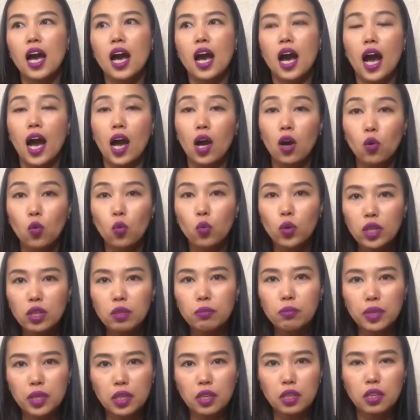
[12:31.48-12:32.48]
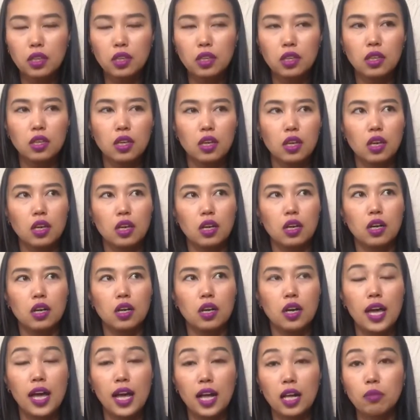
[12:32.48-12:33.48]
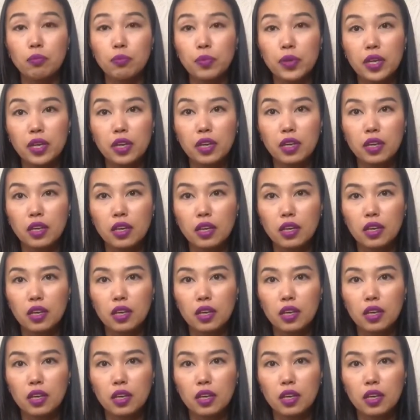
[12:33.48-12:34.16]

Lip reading: I will be helping